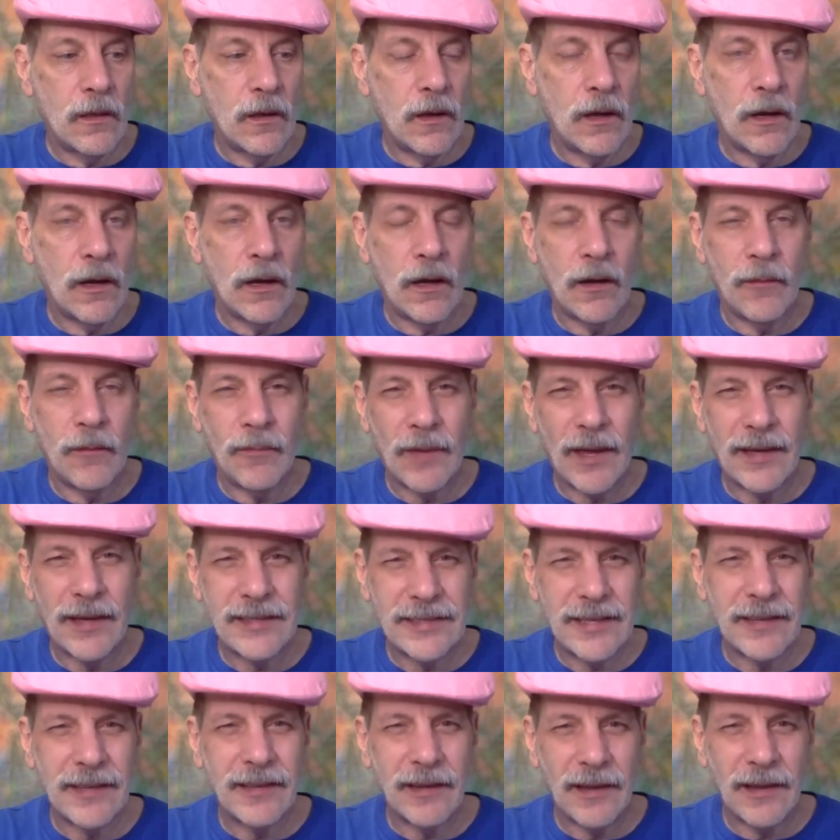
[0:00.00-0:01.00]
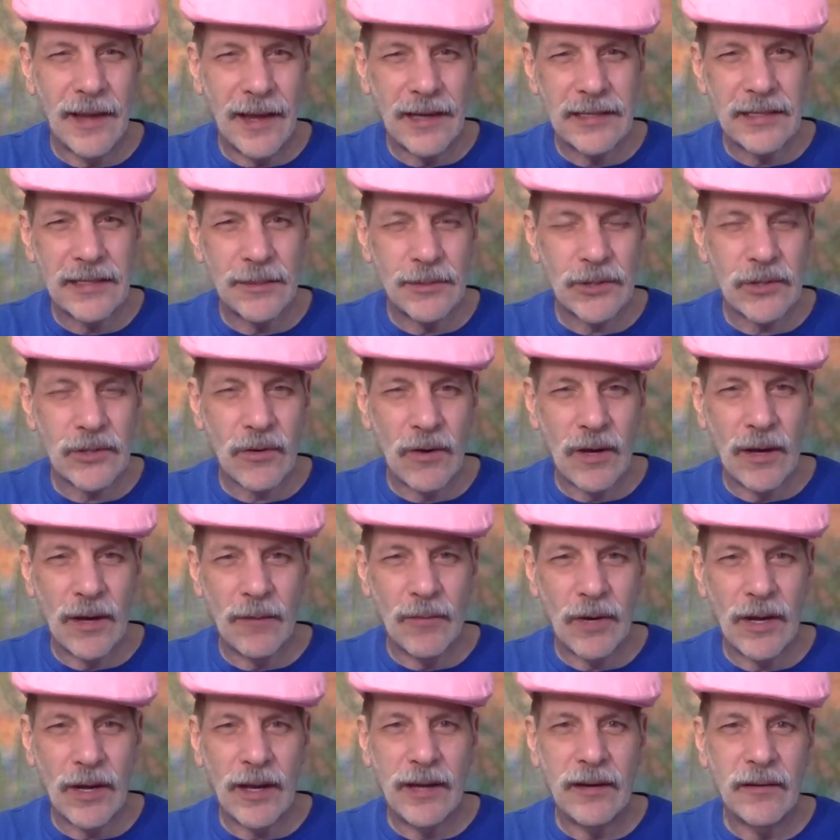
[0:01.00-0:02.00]
Um, I said to like,
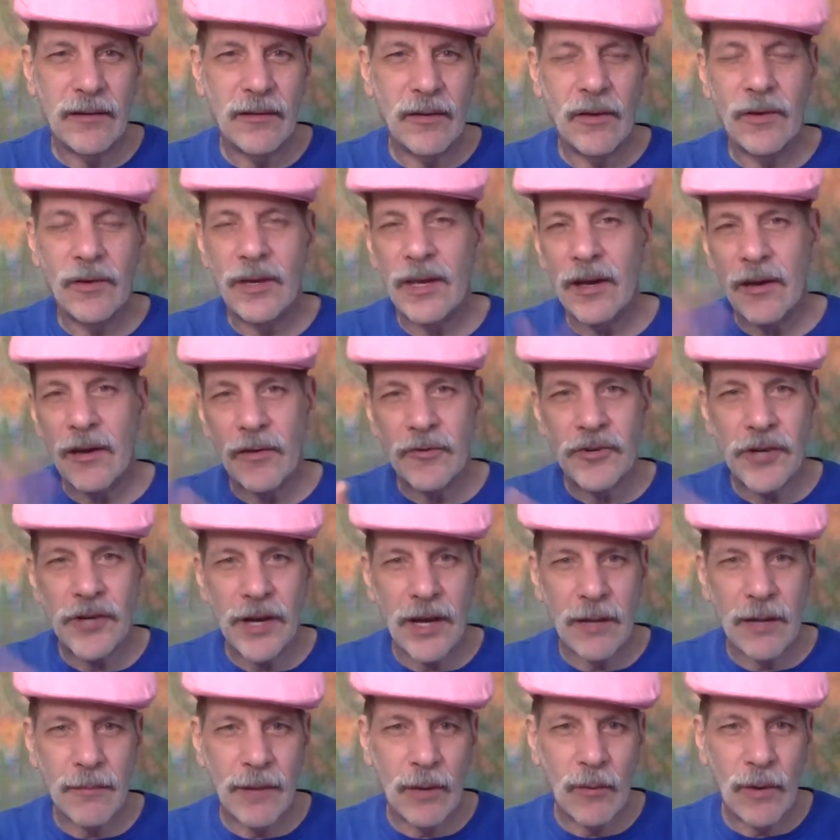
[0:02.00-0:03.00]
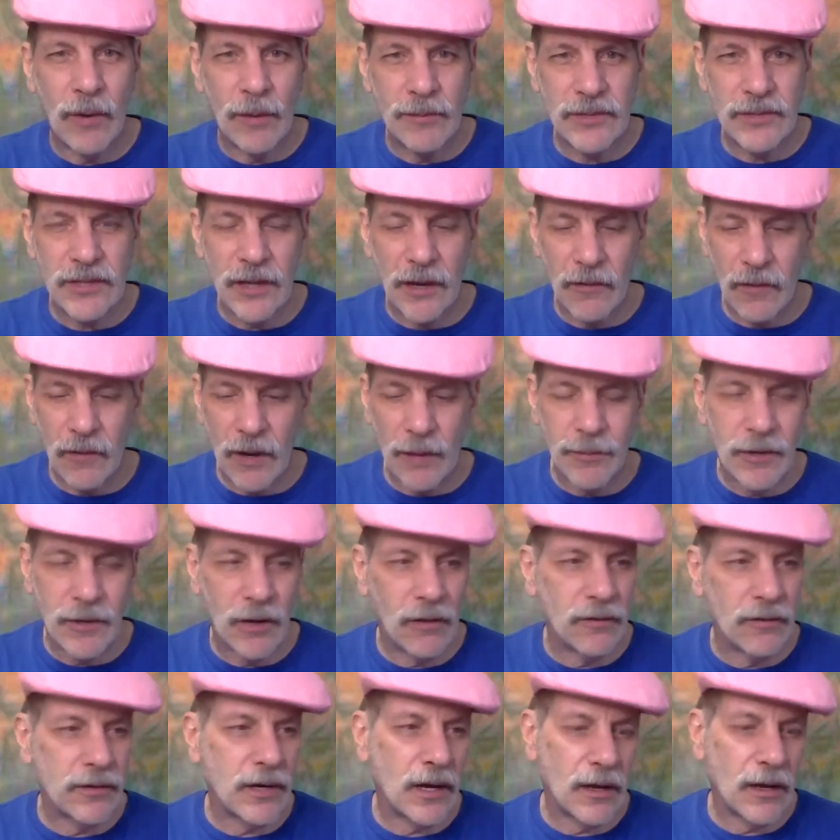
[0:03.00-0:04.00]
subscribe, right? Oh yeah, go check out my website,
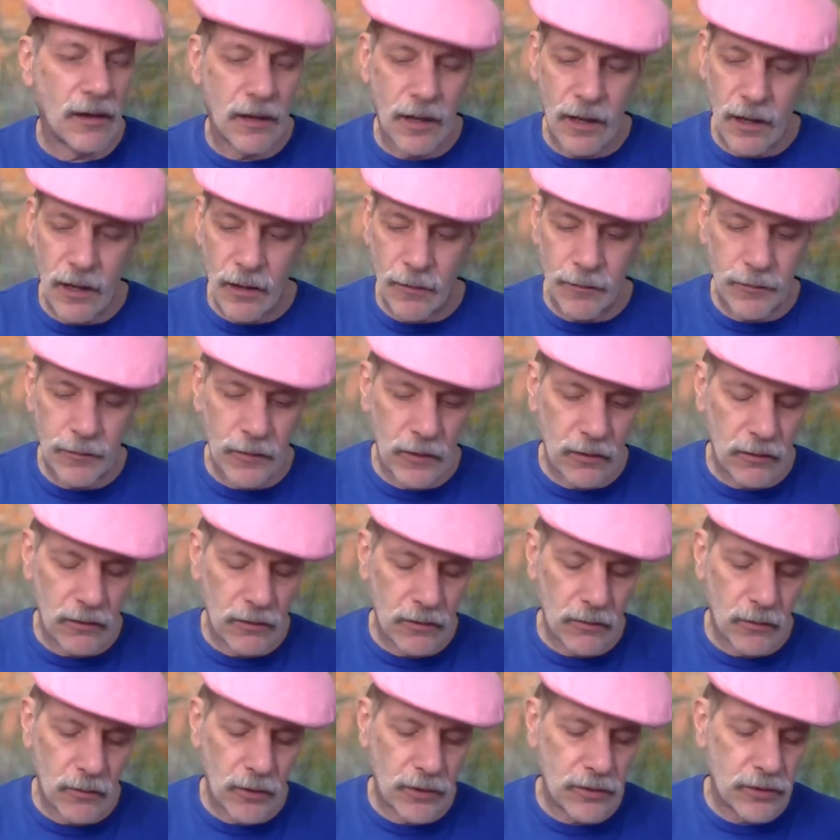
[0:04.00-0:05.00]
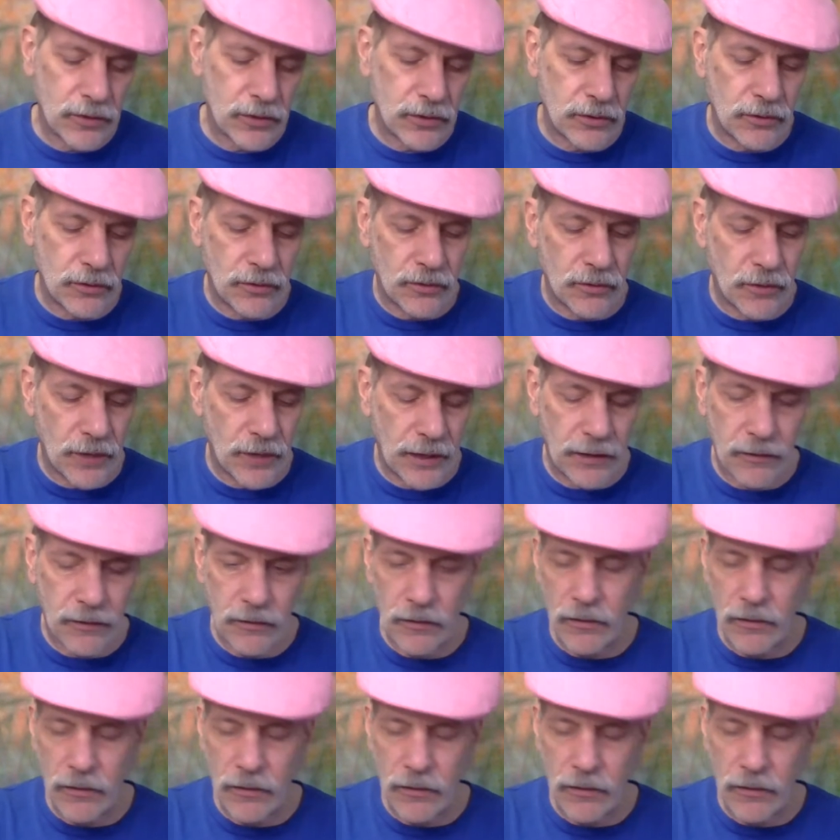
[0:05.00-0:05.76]
ripecolor.com, one, two, three.